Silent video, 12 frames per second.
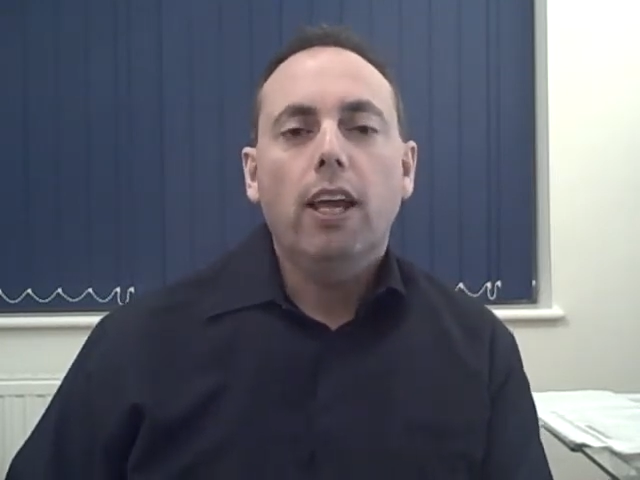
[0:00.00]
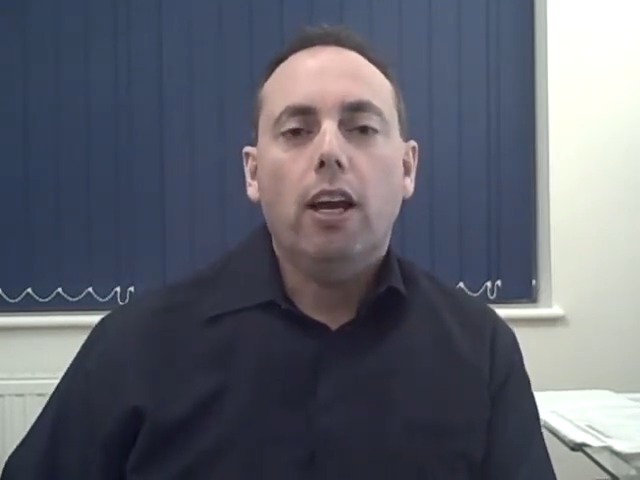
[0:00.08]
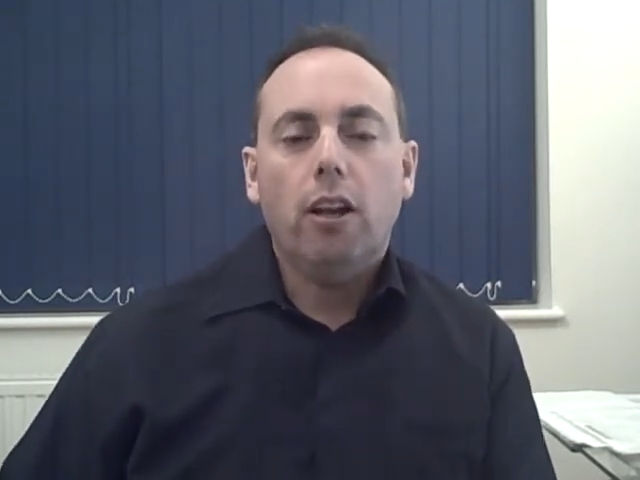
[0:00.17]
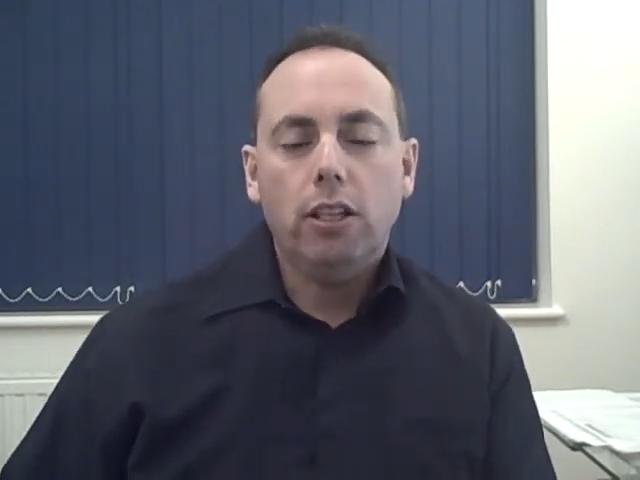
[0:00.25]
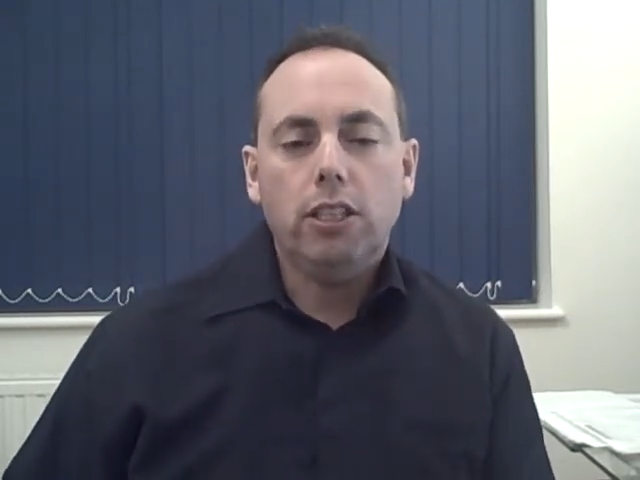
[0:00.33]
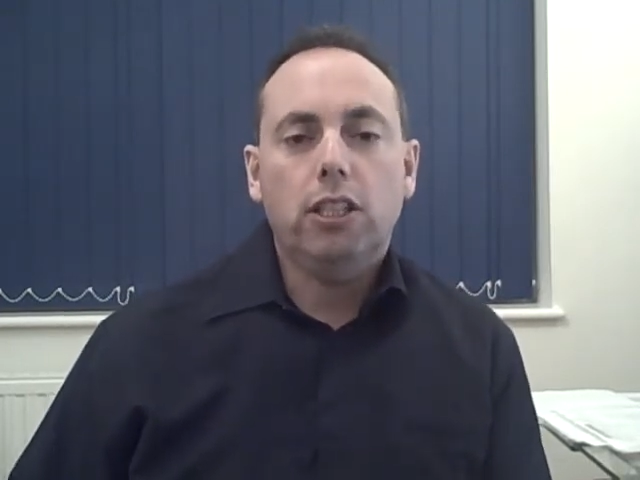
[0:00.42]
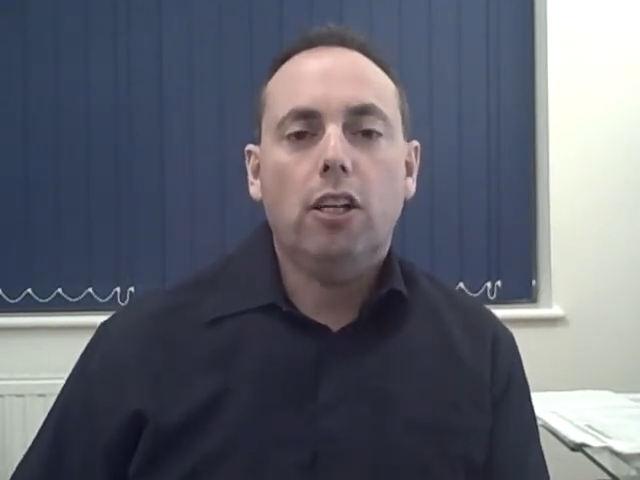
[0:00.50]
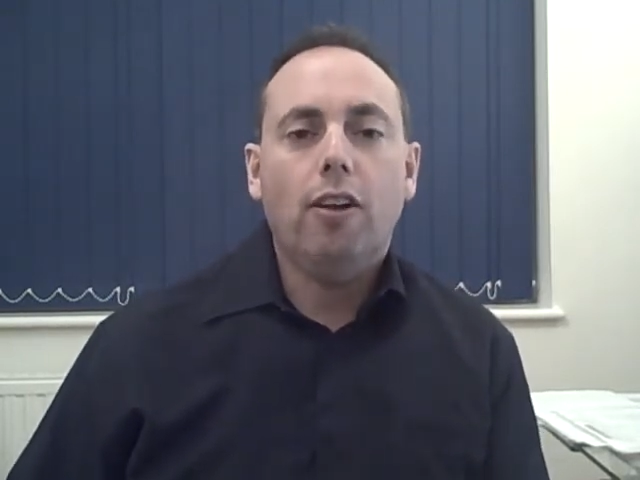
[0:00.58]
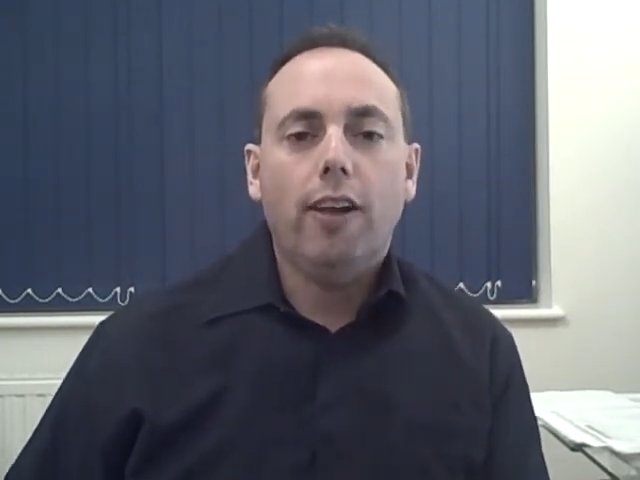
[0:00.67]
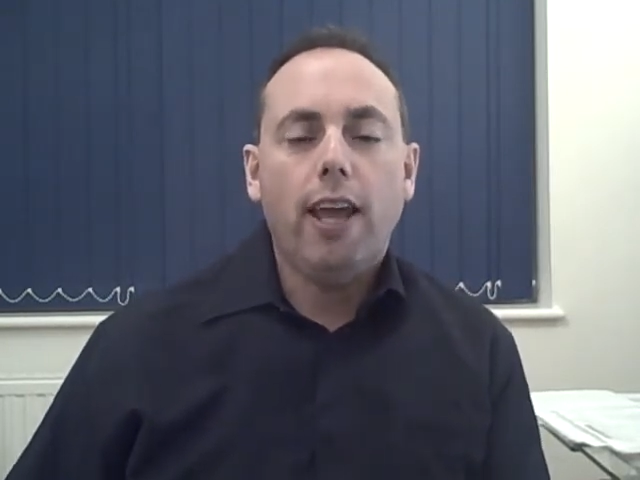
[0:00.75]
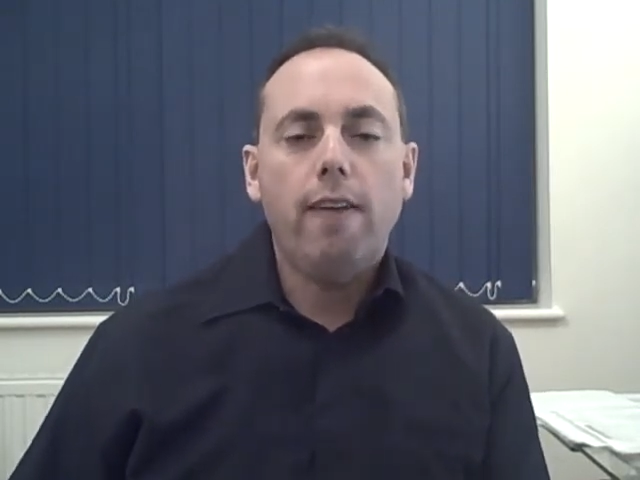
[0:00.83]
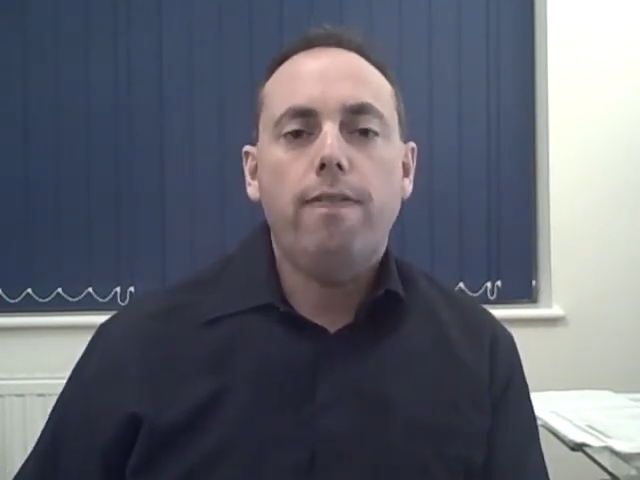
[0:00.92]
And I
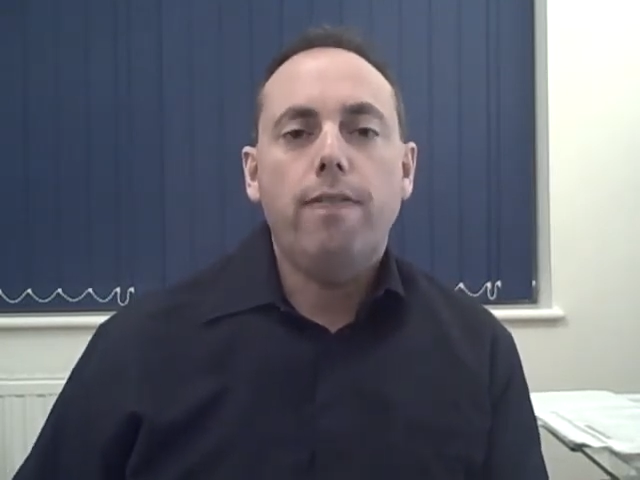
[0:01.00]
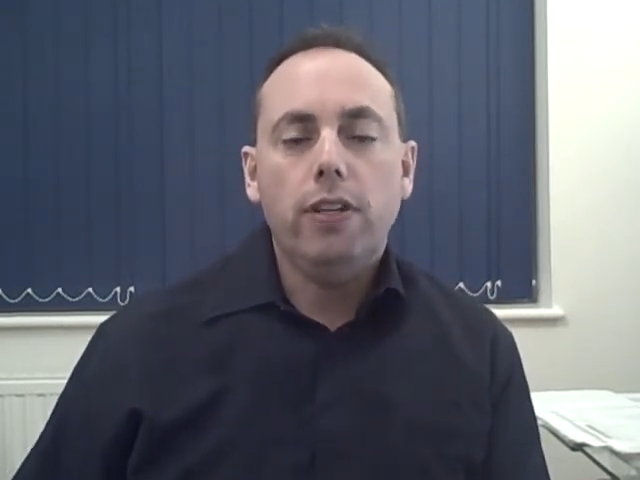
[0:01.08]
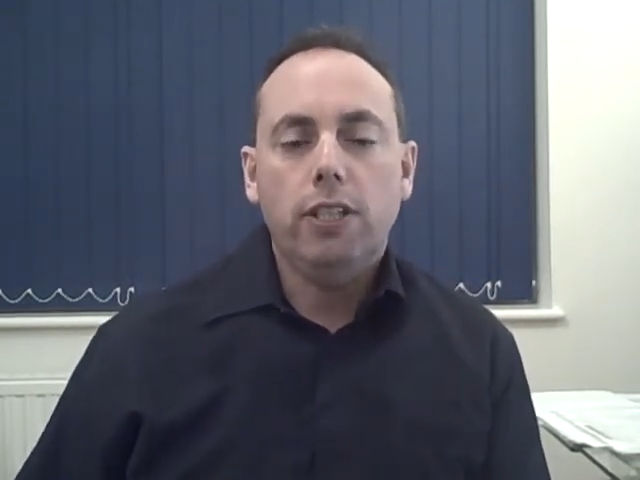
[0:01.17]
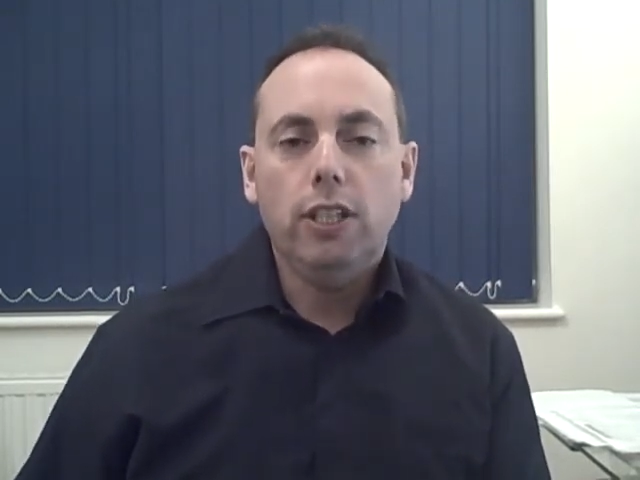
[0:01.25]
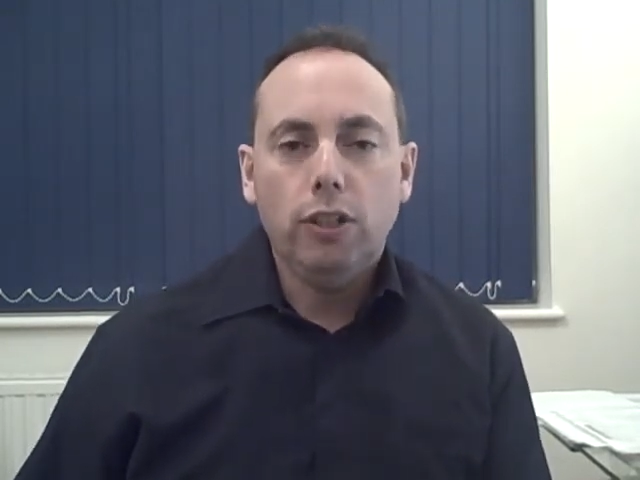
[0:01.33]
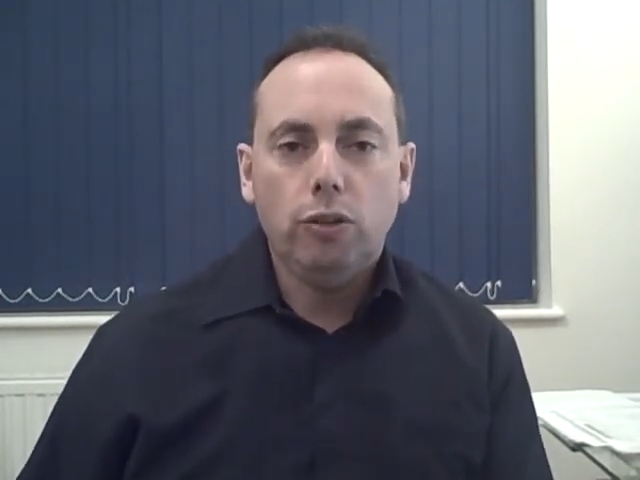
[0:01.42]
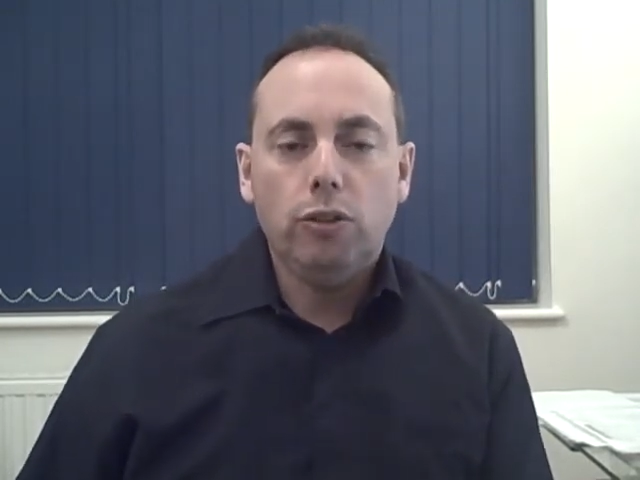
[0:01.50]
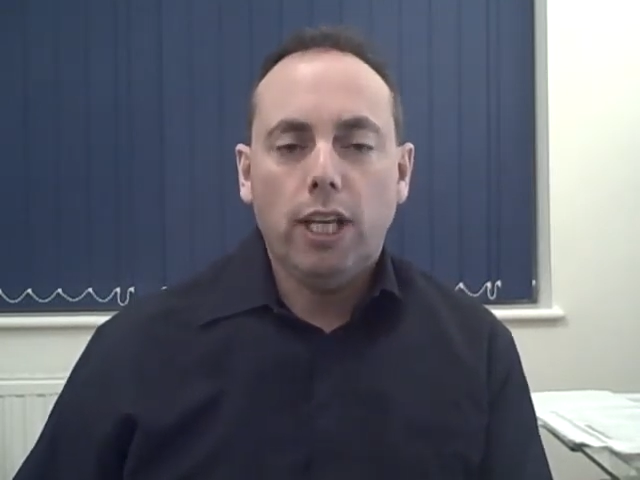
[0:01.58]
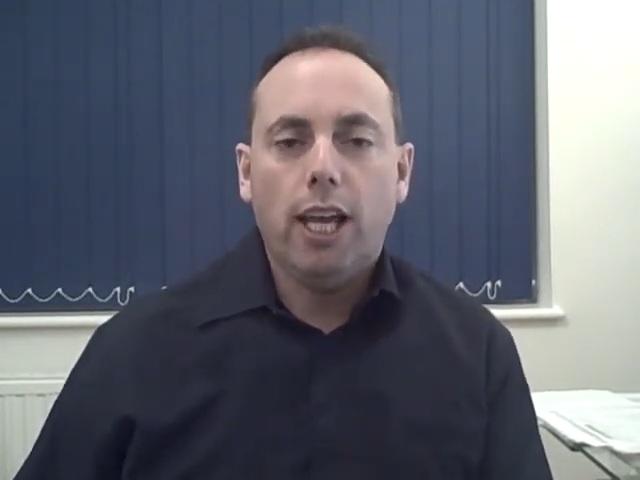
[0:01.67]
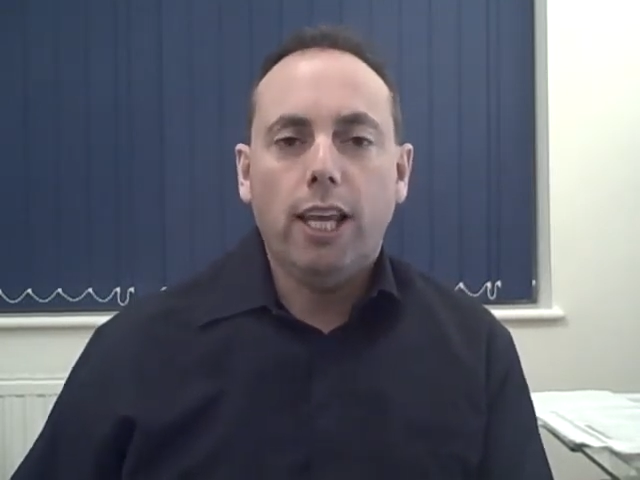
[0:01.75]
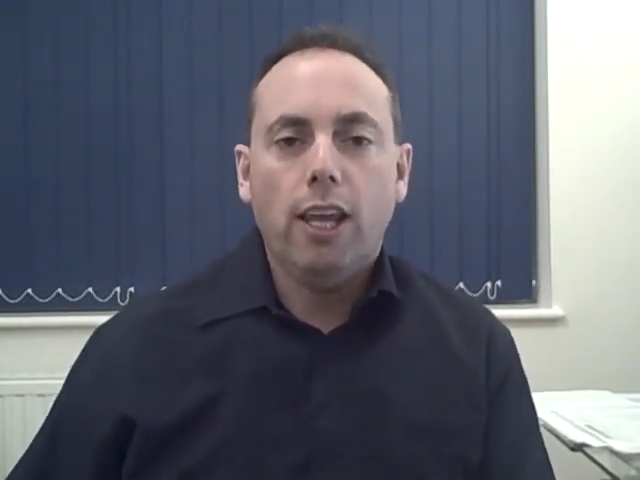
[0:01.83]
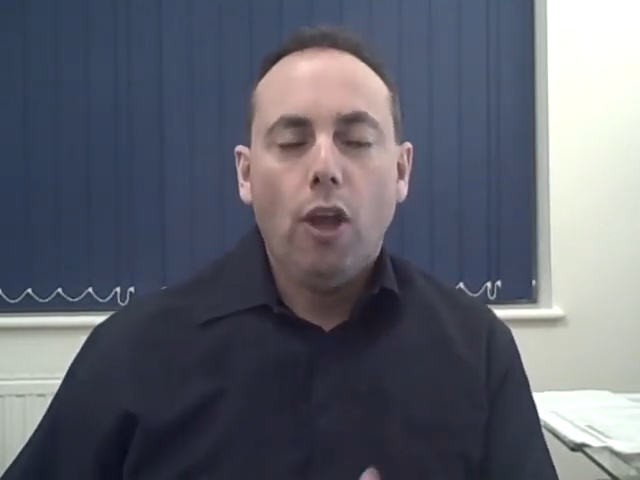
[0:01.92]
start every single
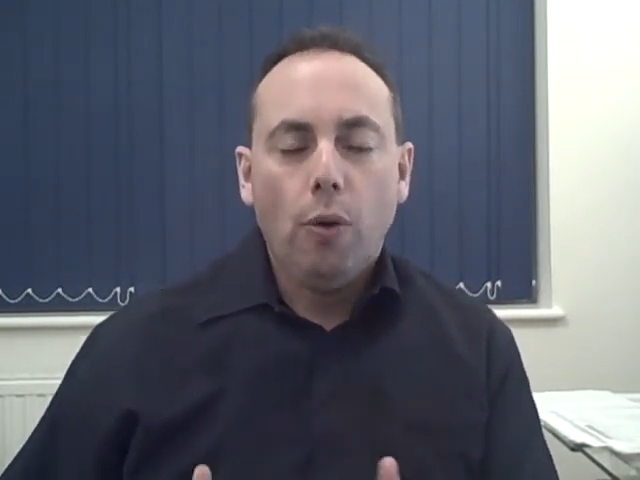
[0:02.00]
day